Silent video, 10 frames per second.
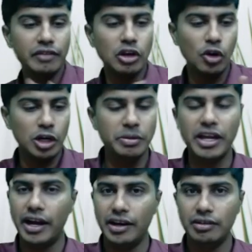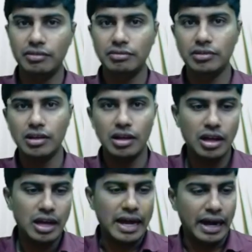will not be added.
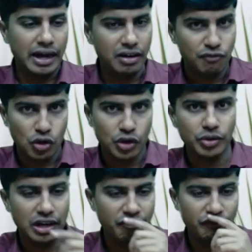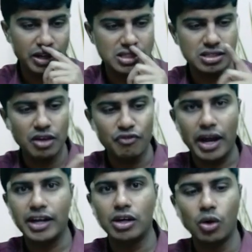And for your reference, if
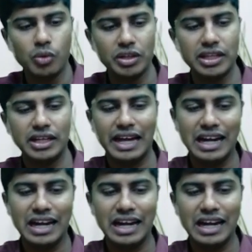you had doubt with that